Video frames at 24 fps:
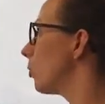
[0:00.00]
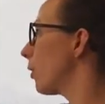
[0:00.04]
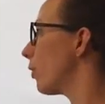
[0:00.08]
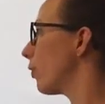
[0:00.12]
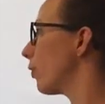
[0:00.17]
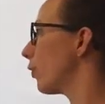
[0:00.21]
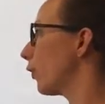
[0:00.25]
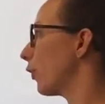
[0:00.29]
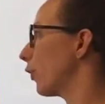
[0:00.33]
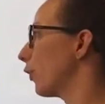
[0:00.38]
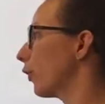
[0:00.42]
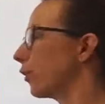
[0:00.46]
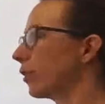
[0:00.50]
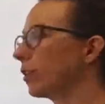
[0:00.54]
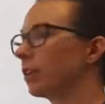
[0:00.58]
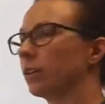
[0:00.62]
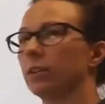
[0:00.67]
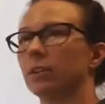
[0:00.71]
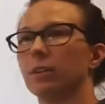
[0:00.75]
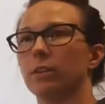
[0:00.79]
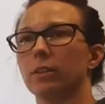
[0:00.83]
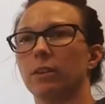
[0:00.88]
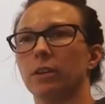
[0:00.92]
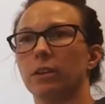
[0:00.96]
a third,
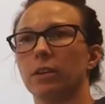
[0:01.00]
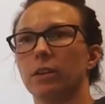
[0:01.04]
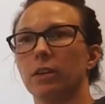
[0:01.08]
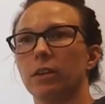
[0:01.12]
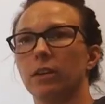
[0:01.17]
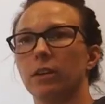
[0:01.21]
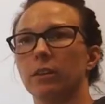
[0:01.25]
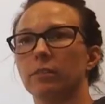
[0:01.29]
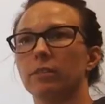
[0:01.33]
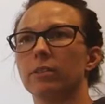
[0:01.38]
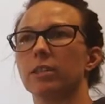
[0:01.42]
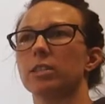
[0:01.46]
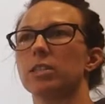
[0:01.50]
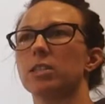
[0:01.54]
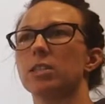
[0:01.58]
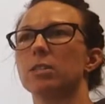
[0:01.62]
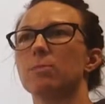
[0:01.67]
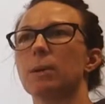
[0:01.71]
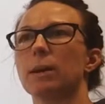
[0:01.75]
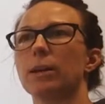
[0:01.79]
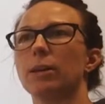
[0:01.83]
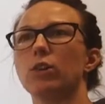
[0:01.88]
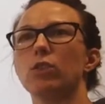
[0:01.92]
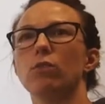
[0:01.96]
this is
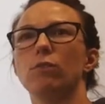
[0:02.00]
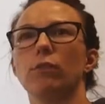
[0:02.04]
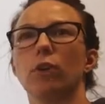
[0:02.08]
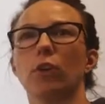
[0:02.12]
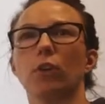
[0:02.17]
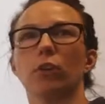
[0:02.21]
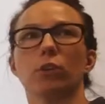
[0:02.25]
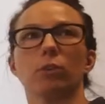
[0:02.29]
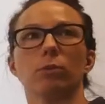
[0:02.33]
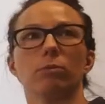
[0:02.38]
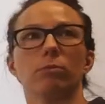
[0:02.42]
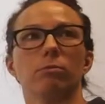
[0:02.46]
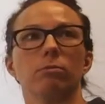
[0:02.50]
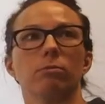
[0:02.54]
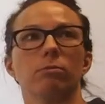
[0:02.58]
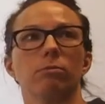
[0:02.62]
my new volume.